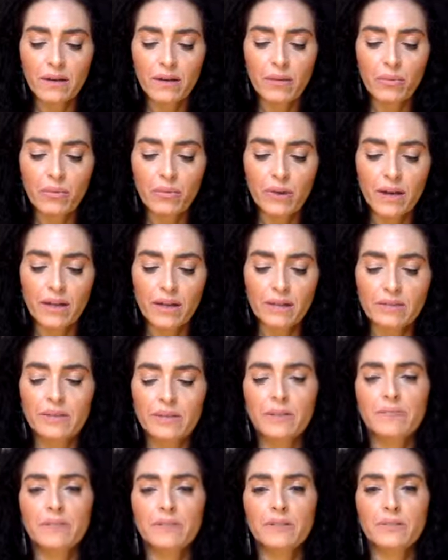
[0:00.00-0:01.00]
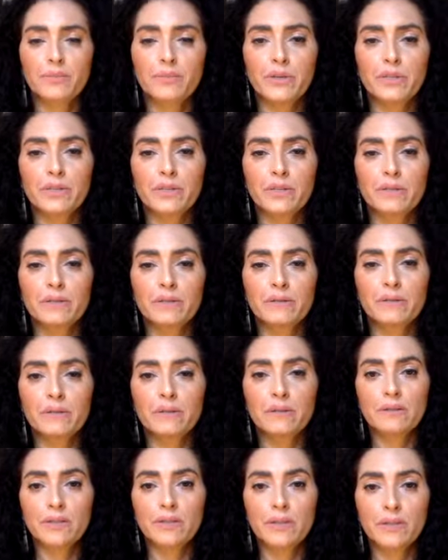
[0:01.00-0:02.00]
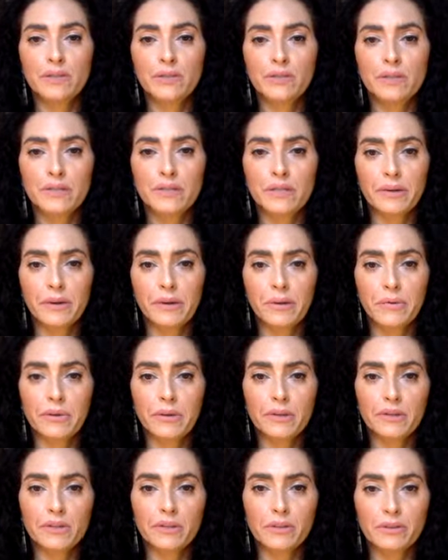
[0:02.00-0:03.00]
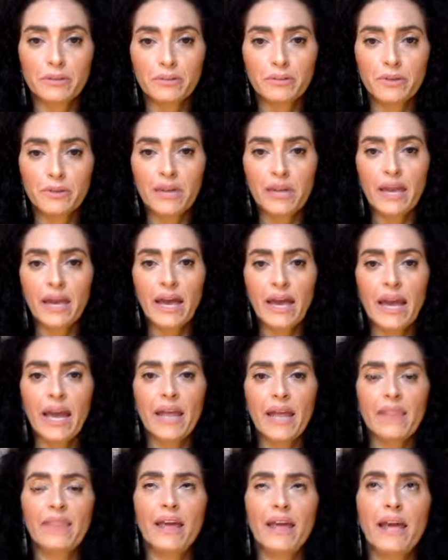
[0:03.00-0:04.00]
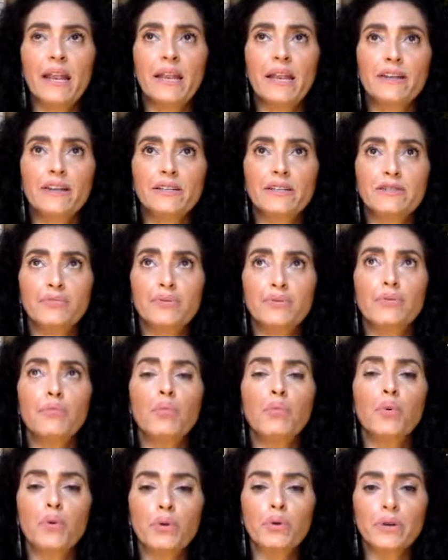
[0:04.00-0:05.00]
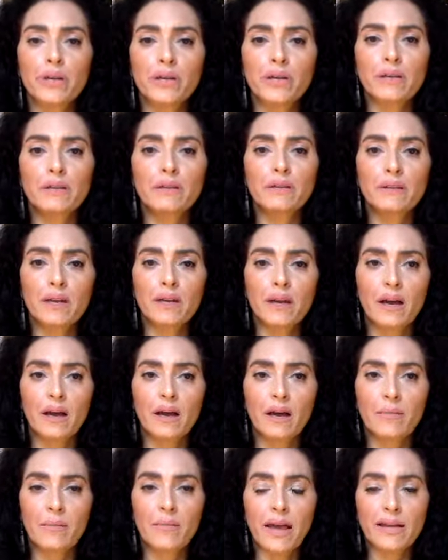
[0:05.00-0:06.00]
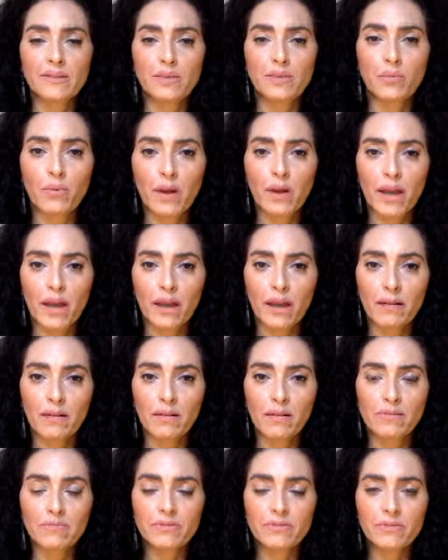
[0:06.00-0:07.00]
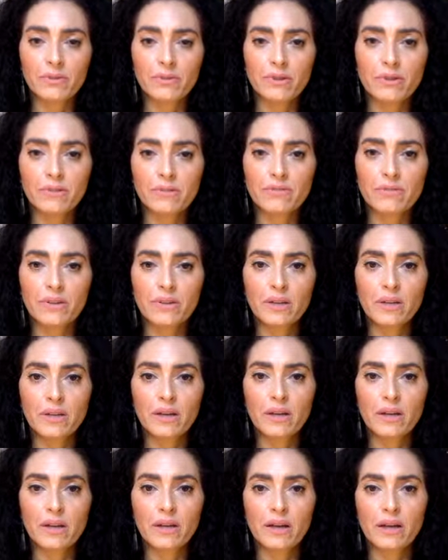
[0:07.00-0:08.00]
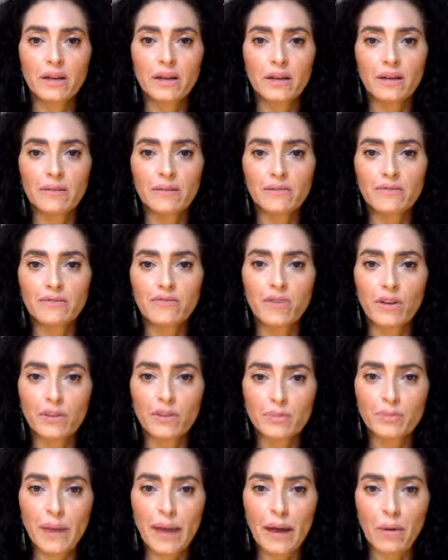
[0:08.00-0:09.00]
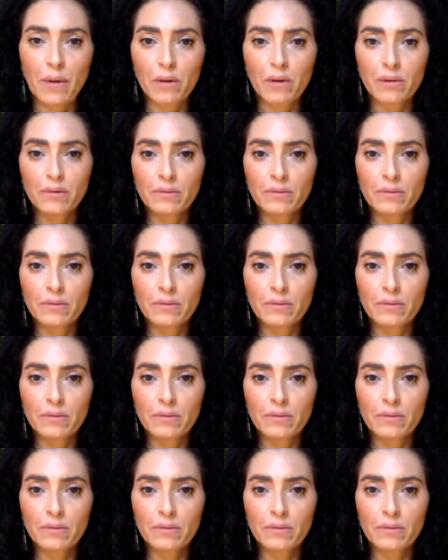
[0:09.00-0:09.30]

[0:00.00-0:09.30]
unbridled self-expression, to use a Terry Real term, mm. and that that's rewarded um, as a way of sort of Uh, false power.